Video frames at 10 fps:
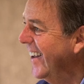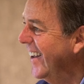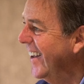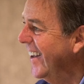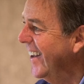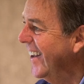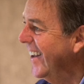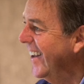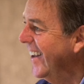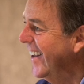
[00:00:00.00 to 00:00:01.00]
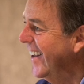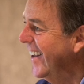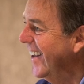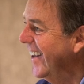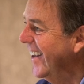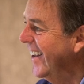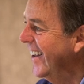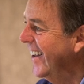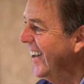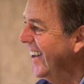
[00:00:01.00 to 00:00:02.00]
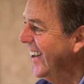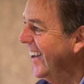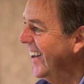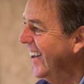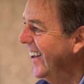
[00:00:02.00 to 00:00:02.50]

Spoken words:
(silence)